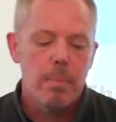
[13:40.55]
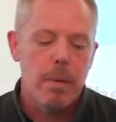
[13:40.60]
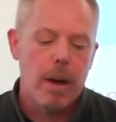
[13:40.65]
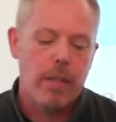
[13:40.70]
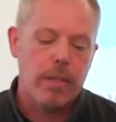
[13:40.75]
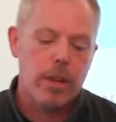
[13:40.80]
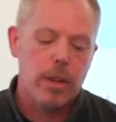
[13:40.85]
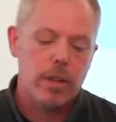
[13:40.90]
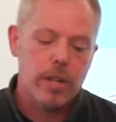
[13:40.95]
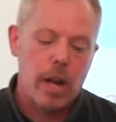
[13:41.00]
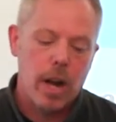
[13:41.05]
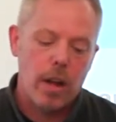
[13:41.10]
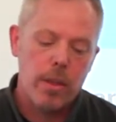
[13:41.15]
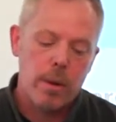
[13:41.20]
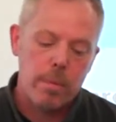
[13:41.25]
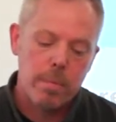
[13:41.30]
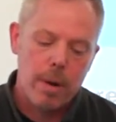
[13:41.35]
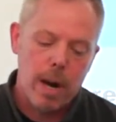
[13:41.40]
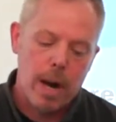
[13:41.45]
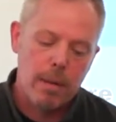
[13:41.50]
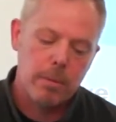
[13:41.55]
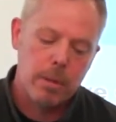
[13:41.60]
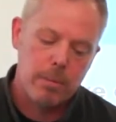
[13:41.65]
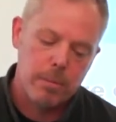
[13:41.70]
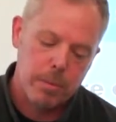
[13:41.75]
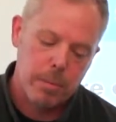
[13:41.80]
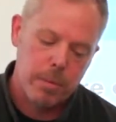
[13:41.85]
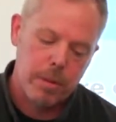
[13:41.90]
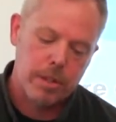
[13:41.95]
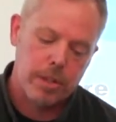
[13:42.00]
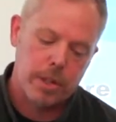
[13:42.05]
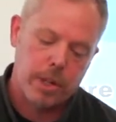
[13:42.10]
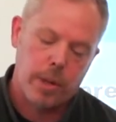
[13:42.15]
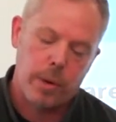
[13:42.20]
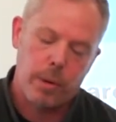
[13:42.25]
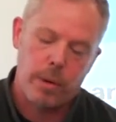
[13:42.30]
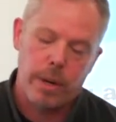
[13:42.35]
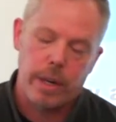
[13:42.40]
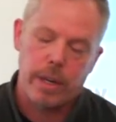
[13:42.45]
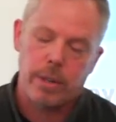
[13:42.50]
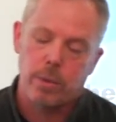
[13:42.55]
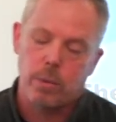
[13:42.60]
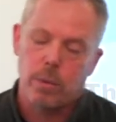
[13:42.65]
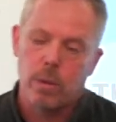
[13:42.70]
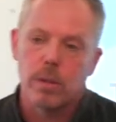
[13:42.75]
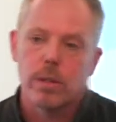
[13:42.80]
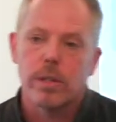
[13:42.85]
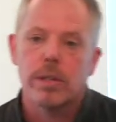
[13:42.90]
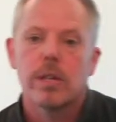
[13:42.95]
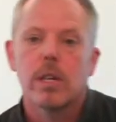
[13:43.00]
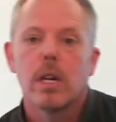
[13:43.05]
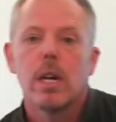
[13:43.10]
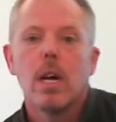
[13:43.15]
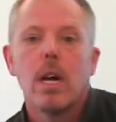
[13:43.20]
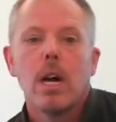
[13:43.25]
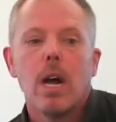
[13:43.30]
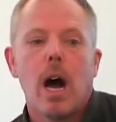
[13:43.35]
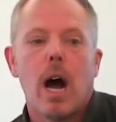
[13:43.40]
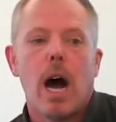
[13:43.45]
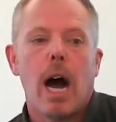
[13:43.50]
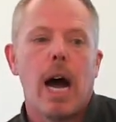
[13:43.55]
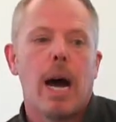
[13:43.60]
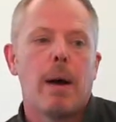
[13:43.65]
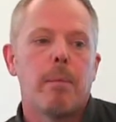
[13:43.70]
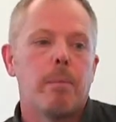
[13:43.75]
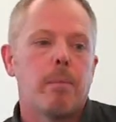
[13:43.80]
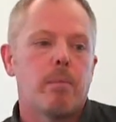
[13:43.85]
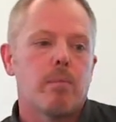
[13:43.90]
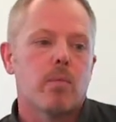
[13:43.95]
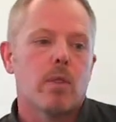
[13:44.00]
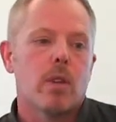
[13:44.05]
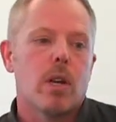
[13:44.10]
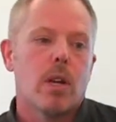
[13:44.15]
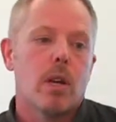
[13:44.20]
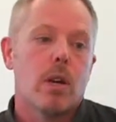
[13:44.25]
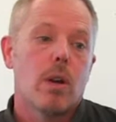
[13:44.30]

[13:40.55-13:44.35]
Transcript: But there's other problems with security tools. Um,